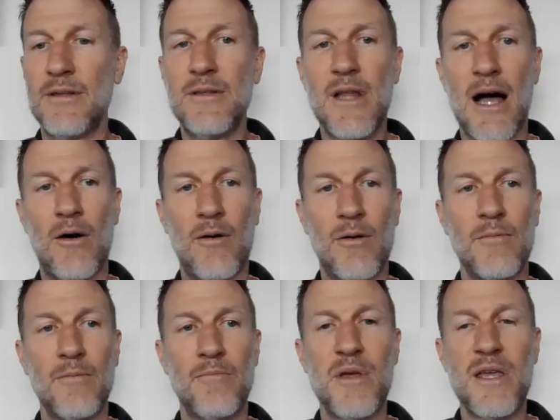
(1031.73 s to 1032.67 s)
Now,
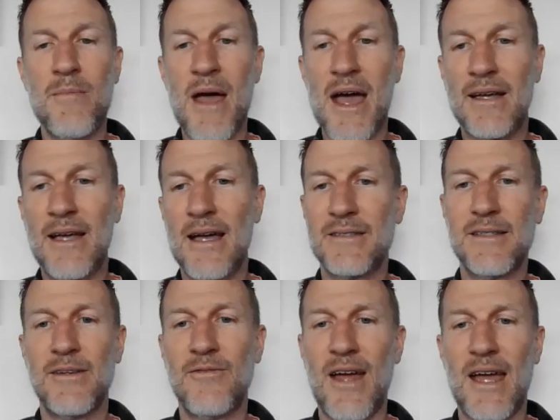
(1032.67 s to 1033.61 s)
BMAC has
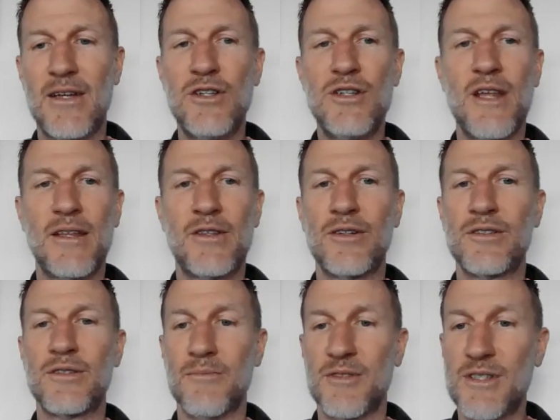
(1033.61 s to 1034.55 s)
an advantage that
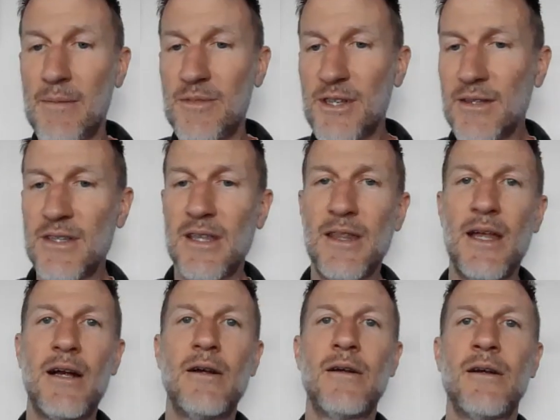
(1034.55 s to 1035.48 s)
there's some stem cells in
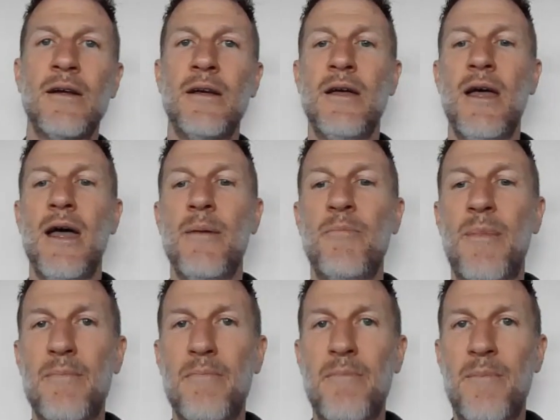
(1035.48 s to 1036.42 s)
there.
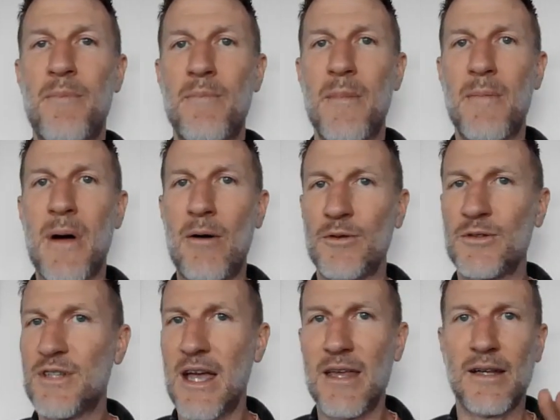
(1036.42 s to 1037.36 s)
I will
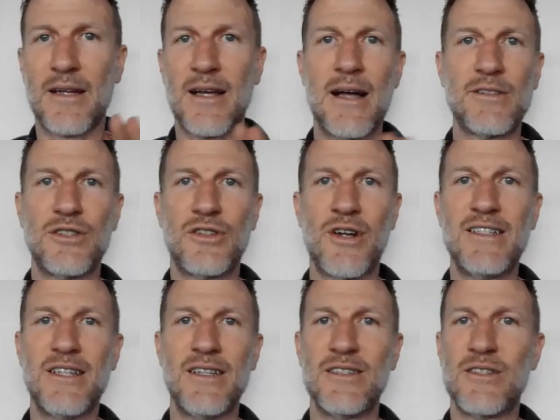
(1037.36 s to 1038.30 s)
say the
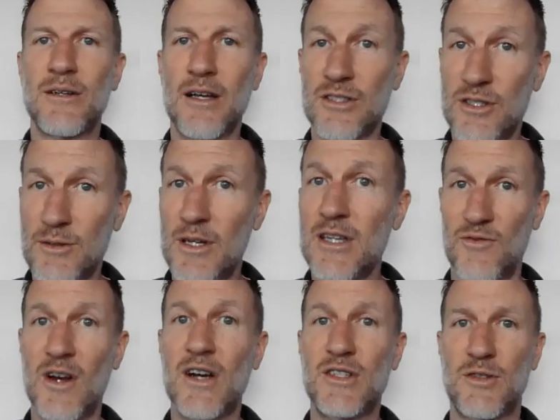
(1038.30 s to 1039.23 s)
concentration is
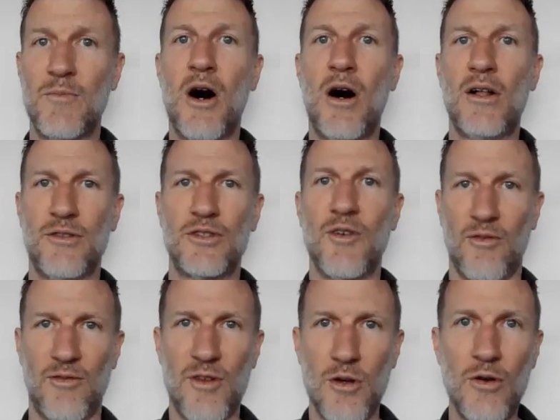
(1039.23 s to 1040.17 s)
very small, and there's a
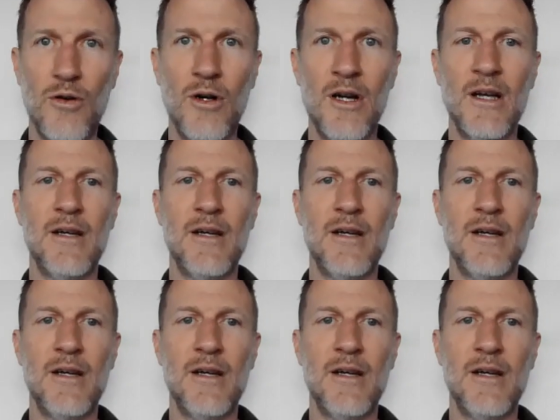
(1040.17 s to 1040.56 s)
few,